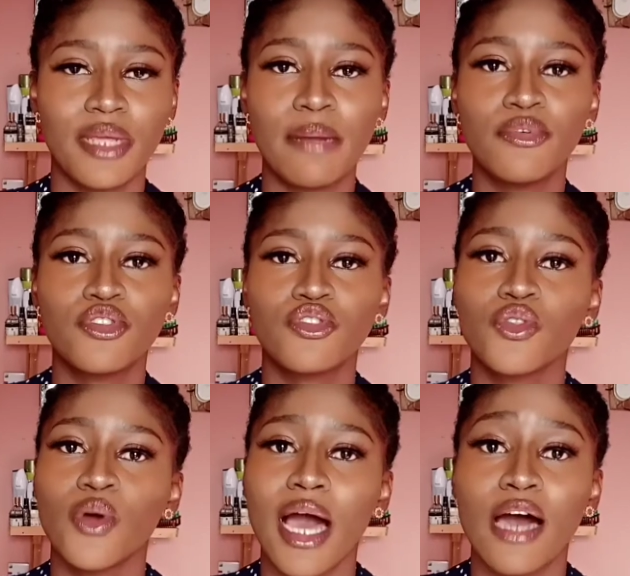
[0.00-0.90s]
able to
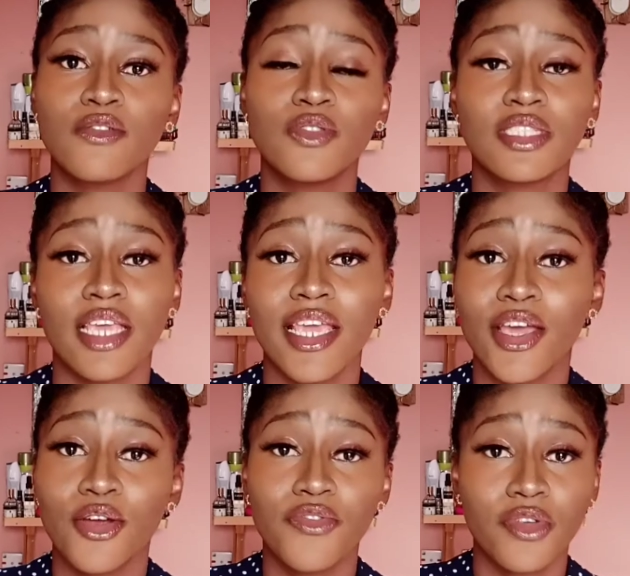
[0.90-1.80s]
know how to take
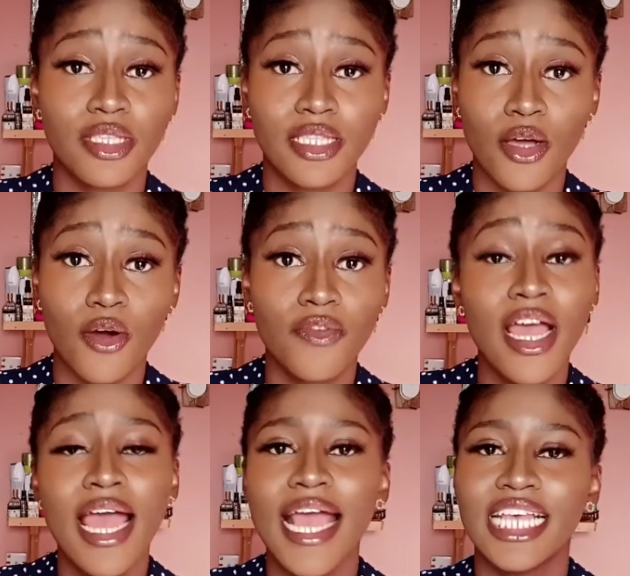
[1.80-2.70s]
care of yourself,
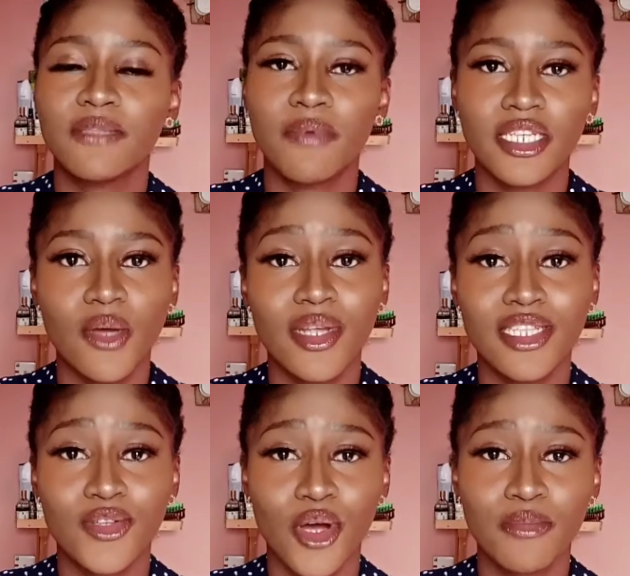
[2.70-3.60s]
especially when
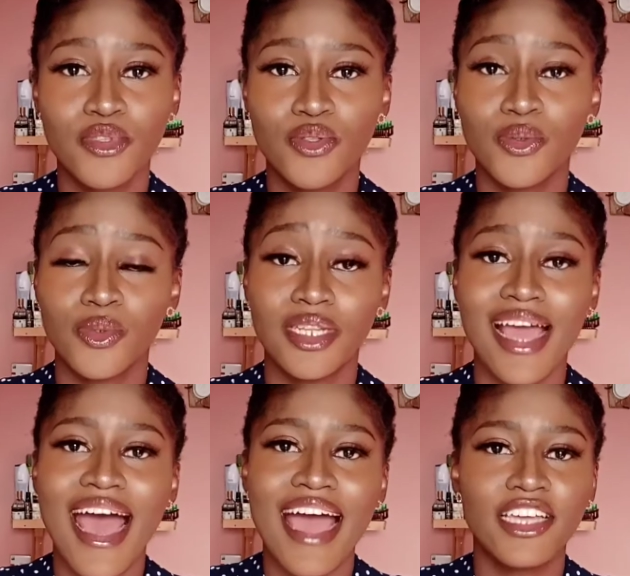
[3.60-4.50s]
it comes to the
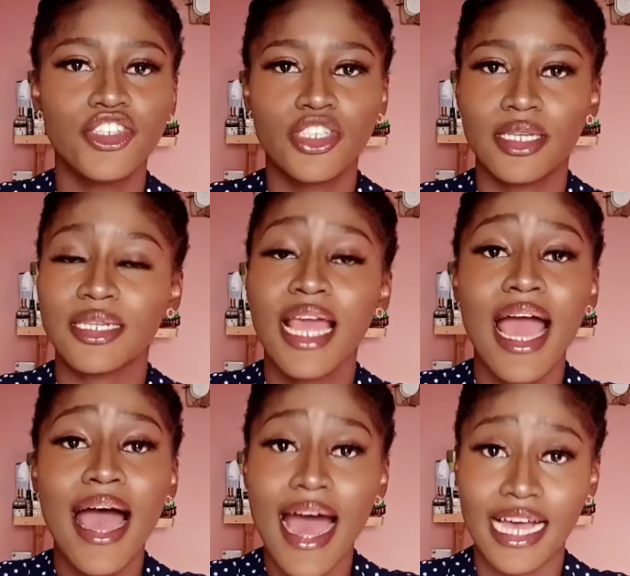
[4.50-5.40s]
hygiene
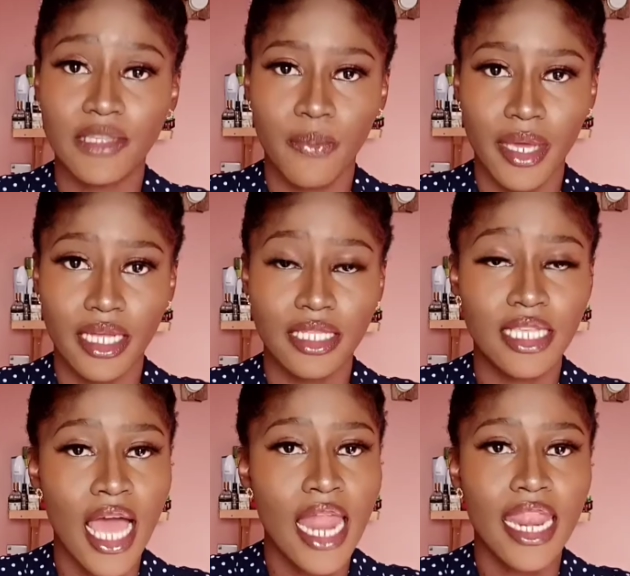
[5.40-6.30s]
aspect.
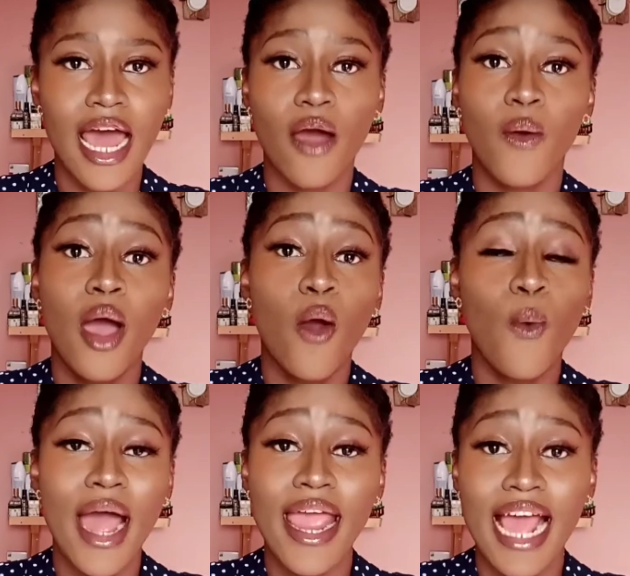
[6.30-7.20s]
Now,
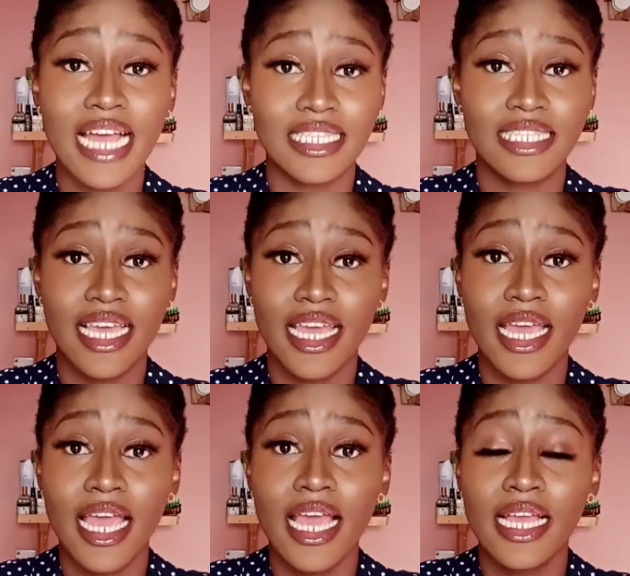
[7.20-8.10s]
why I
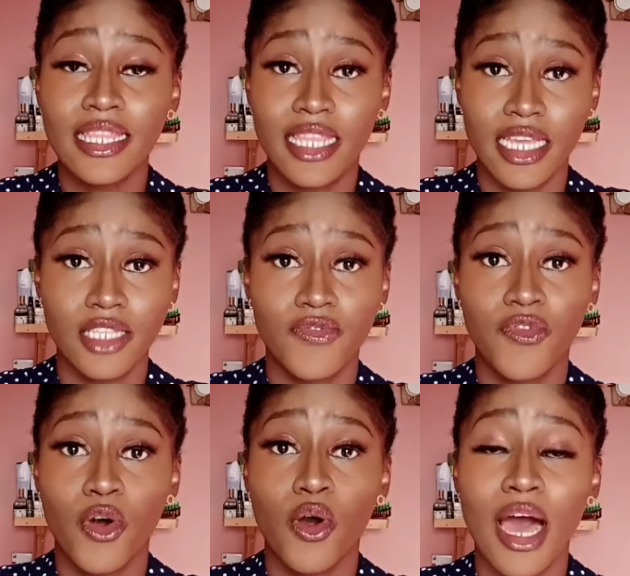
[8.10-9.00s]
say this
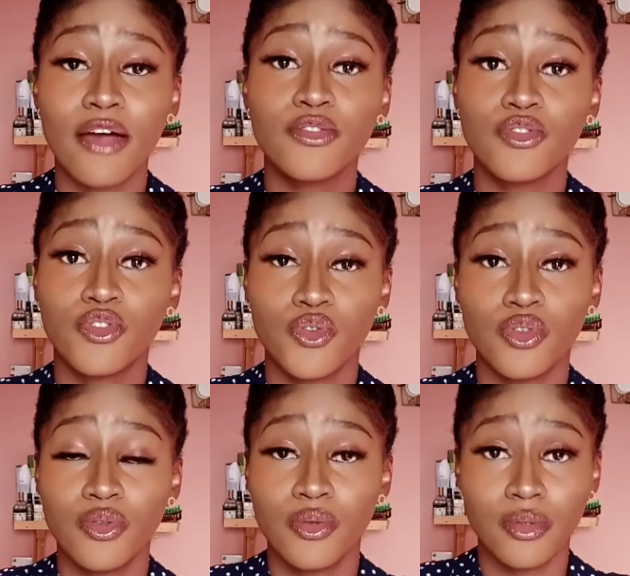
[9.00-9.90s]
for how to
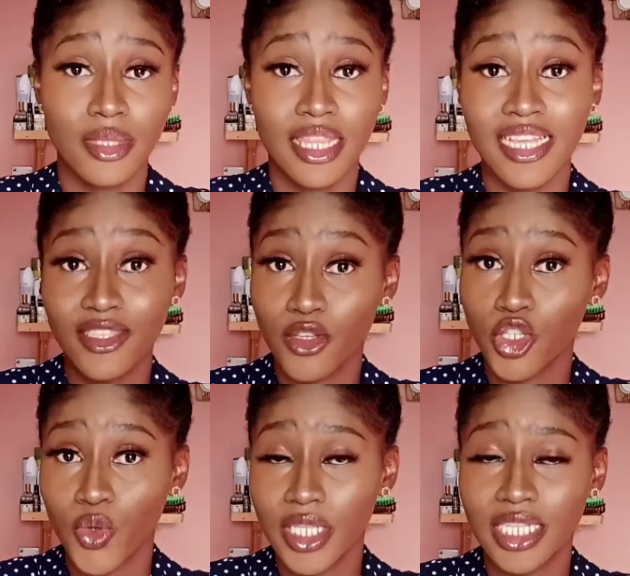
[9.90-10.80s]
do things in your
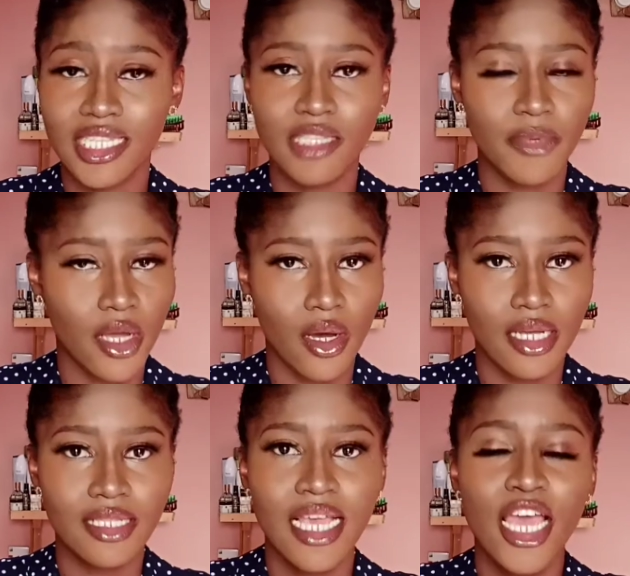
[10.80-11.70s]
20s is
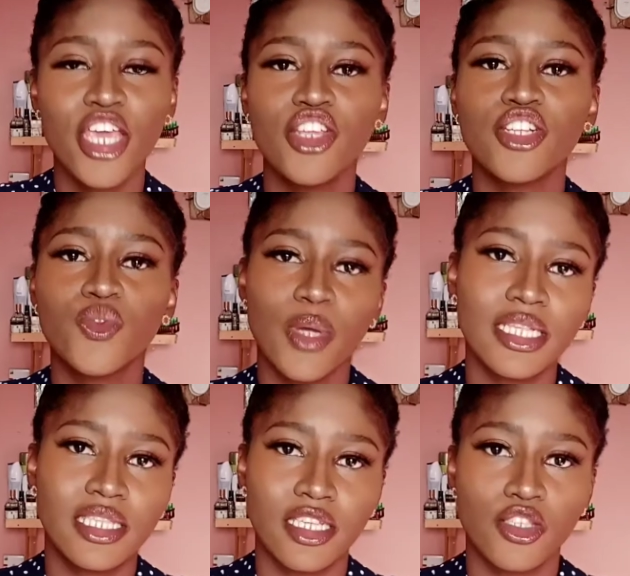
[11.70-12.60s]
because in your
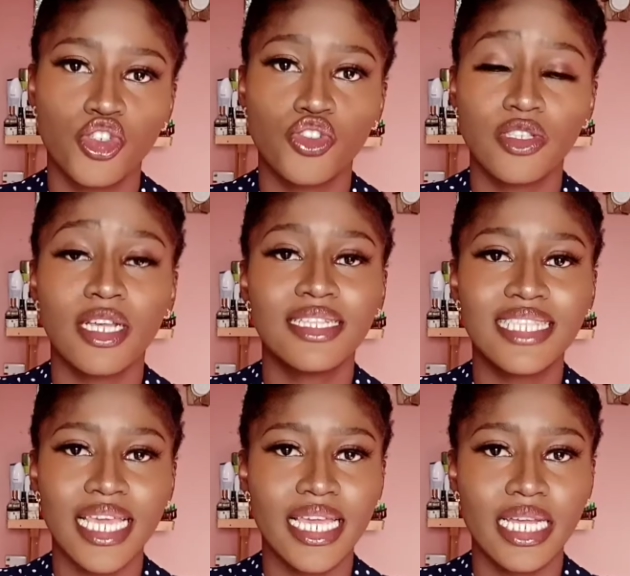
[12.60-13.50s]
20s you should
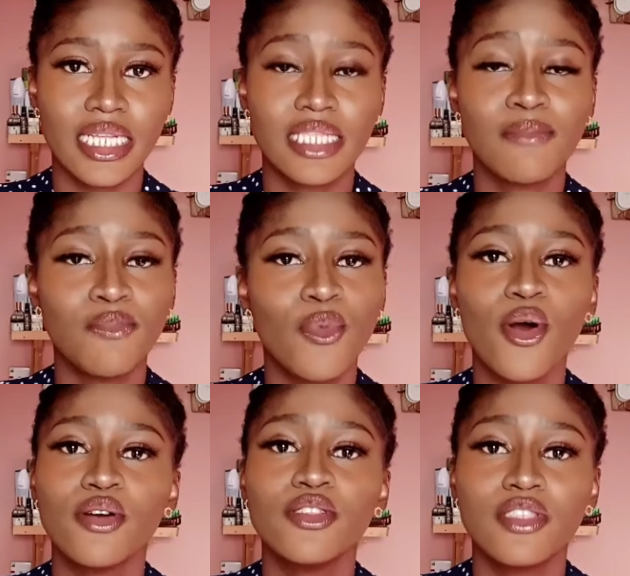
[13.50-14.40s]
take it
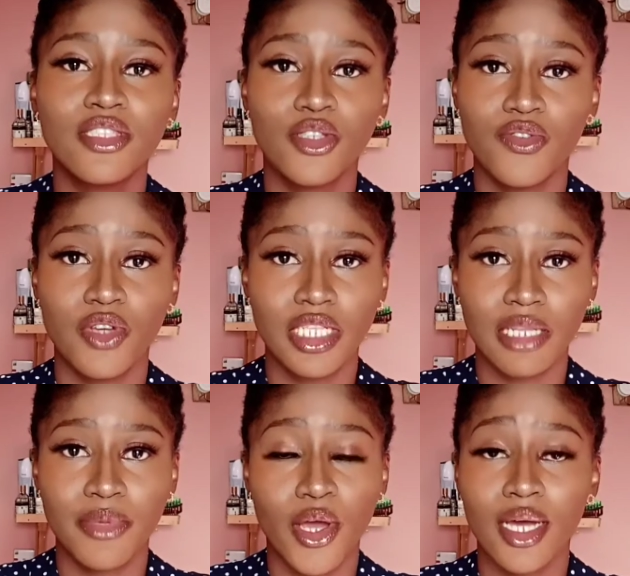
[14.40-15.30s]
more seriously.
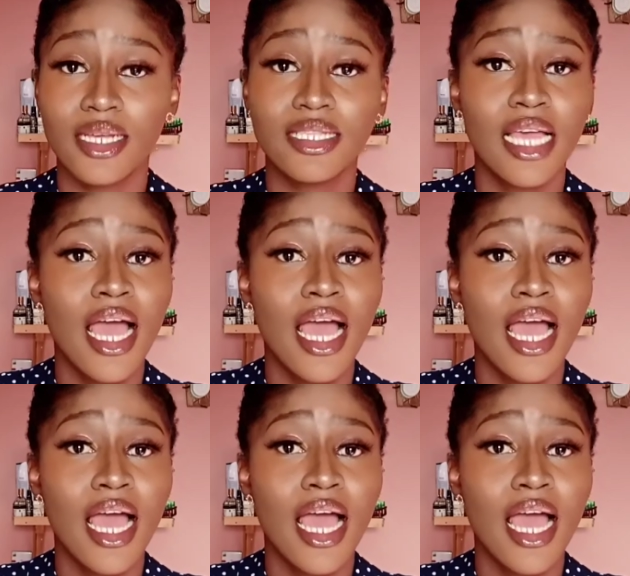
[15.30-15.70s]
Because